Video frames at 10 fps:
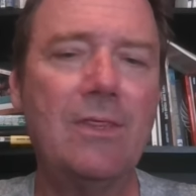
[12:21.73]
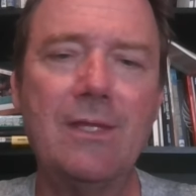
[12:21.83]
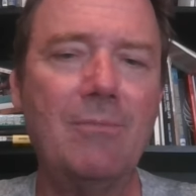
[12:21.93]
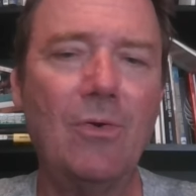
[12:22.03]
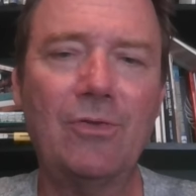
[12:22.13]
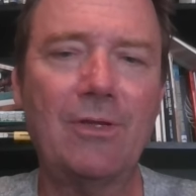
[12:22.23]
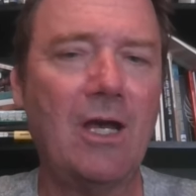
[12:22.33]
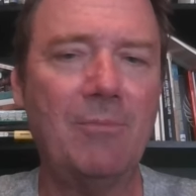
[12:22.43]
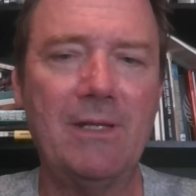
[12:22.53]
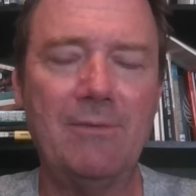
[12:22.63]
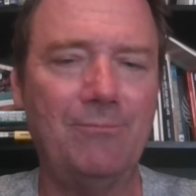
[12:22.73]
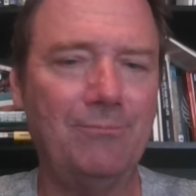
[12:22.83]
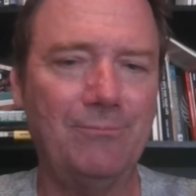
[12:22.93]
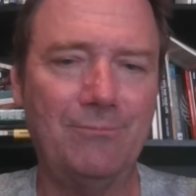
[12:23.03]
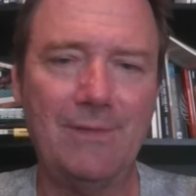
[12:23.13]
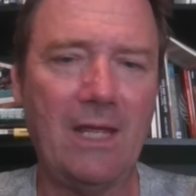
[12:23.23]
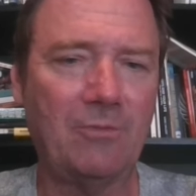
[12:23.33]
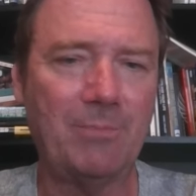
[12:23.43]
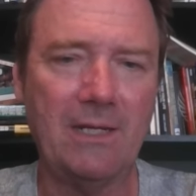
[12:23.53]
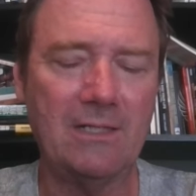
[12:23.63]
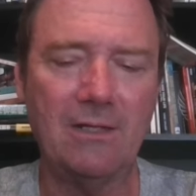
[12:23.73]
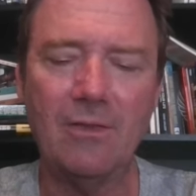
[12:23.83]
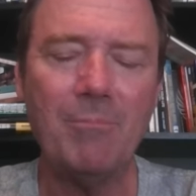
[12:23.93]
The most common explanation,